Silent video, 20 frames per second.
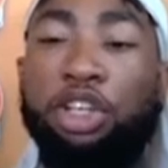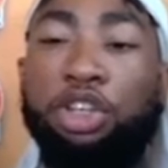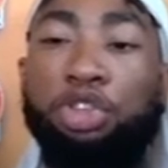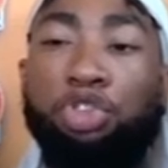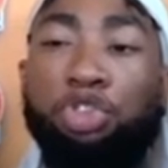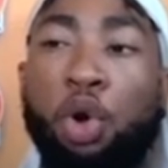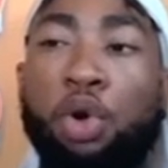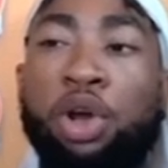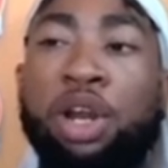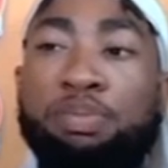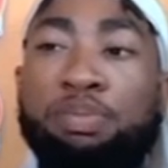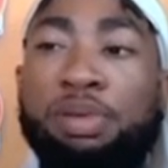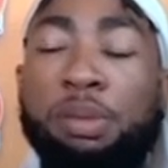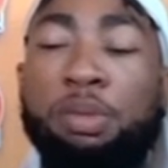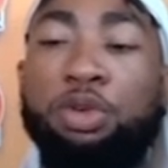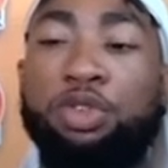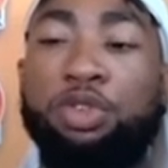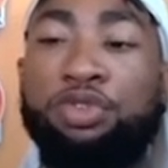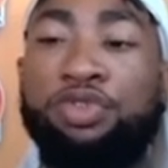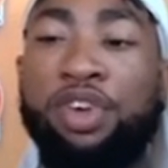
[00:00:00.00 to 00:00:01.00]
to throw it in
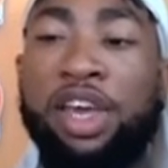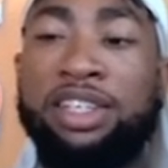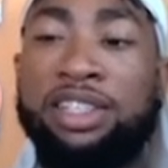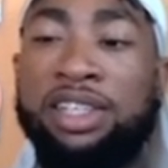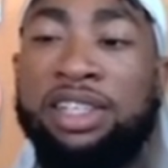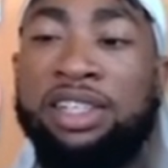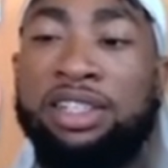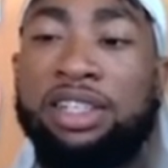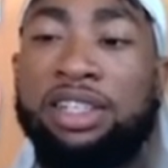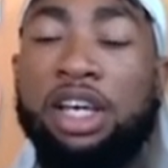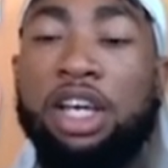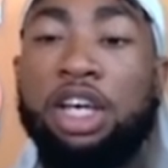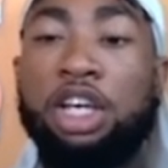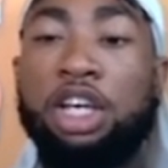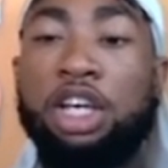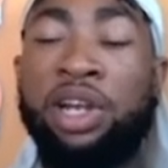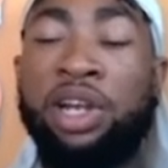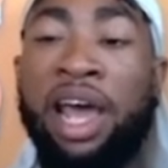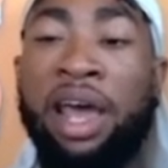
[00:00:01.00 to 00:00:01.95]
people's faces, so